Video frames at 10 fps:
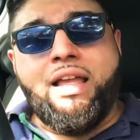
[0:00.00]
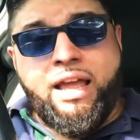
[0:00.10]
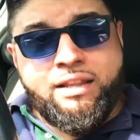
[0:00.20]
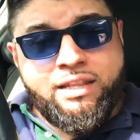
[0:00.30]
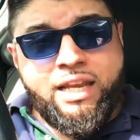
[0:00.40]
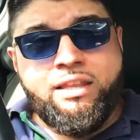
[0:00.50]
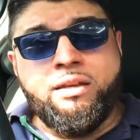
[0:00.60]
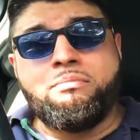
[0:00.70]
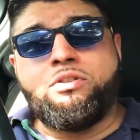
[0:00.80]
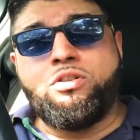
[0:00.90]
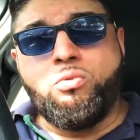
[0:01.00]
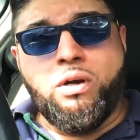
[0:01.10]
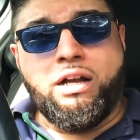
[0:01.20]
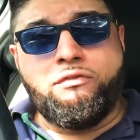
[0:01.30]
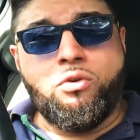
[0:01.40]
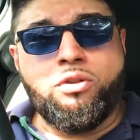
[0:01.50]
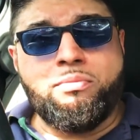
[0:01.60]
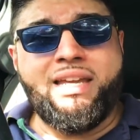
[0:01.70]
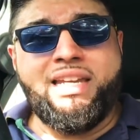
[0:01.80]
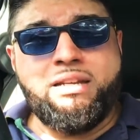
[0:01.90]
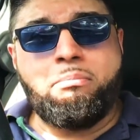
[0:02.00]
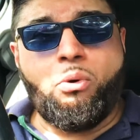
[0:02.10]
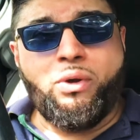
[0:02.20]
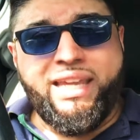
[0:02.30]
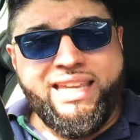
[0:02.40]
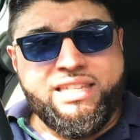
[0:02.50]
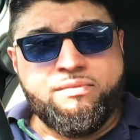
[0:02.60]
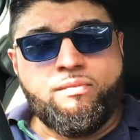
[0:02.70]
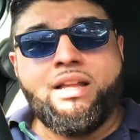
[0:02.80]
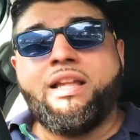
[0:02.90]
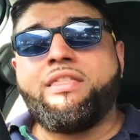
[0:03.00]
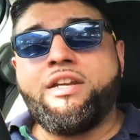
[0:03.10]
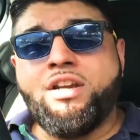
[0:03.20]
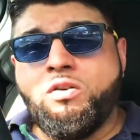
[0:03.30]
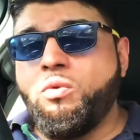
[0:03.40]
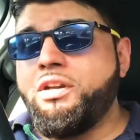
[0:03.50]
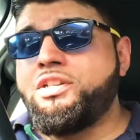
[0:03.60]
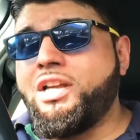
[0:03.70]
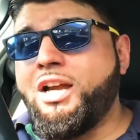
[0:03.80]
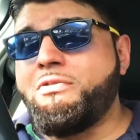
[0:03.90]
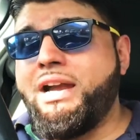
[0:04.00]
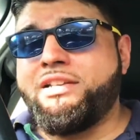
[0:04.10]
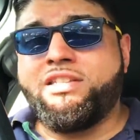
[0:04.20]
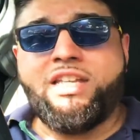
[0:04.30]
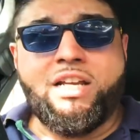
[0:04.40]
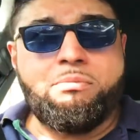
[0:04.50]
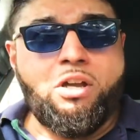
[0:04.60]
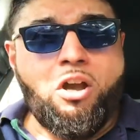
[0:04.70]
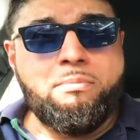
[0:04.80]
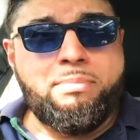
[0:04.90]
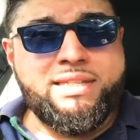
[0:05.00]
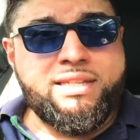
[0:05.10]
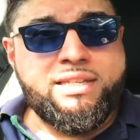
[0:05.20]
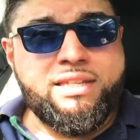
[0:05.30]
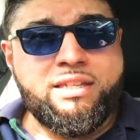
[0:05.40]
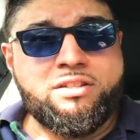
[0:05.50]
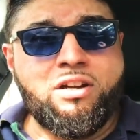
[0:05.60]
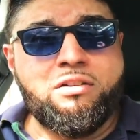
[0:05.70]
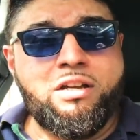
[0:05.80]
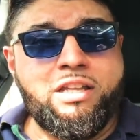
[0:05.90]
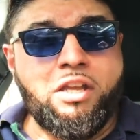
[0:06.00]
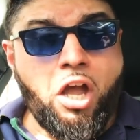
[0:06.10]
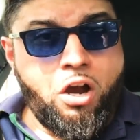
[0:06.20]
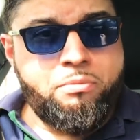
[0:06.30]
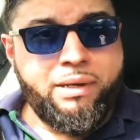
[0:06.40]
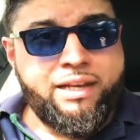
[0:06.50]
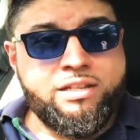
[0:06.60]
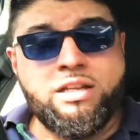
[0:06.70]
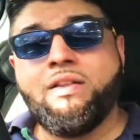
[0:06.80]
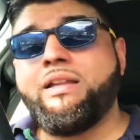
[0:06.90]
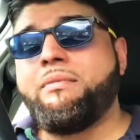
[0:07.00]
and need them to work for them. They need employees. They don't want you to go out and set up your own businesses and start earning your own millions,